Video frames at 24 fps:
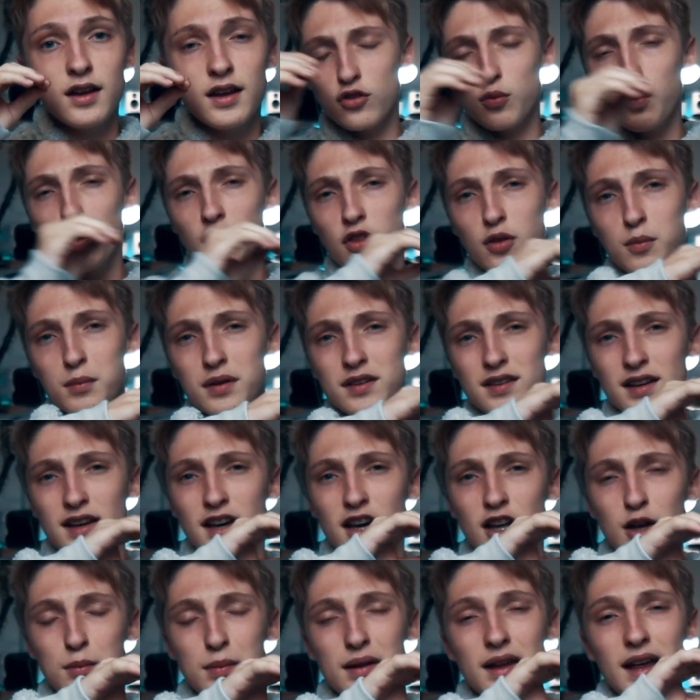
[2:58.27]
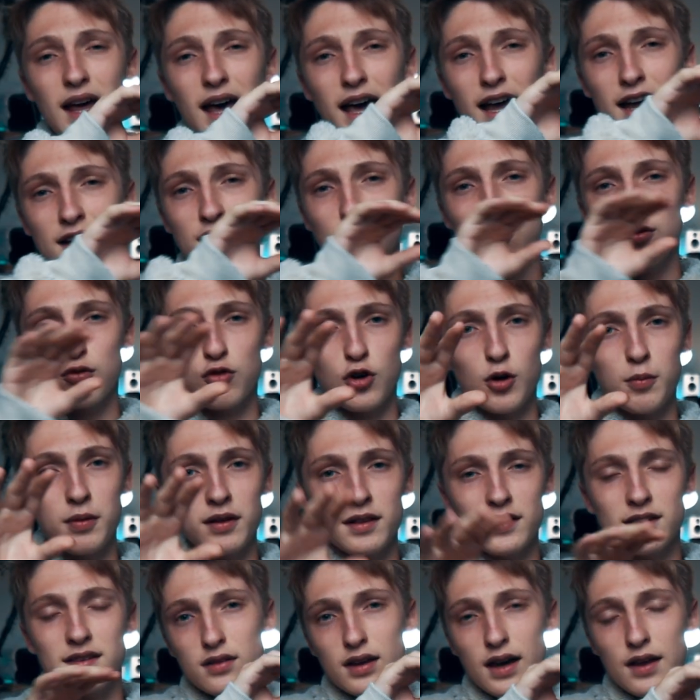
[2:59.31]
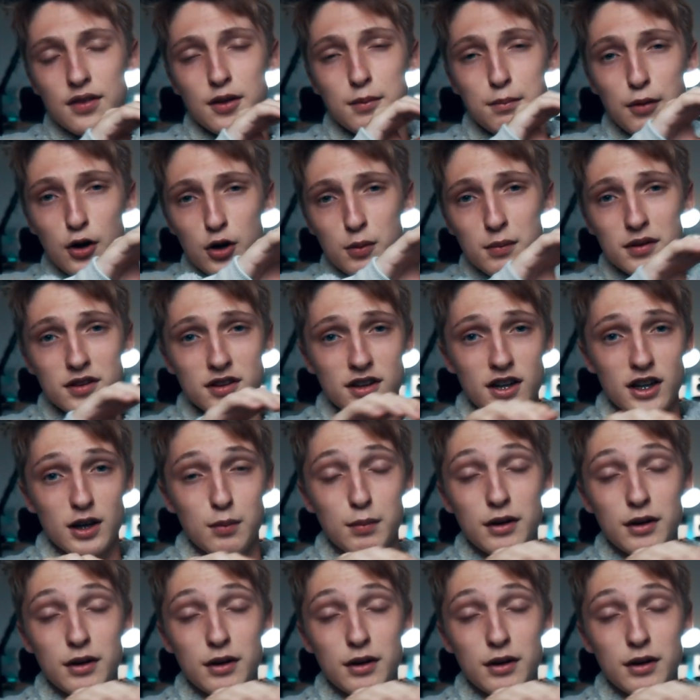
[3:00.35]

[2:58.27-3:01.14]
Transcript: One of them is going to be Aidin Robbins, and the bottom is going to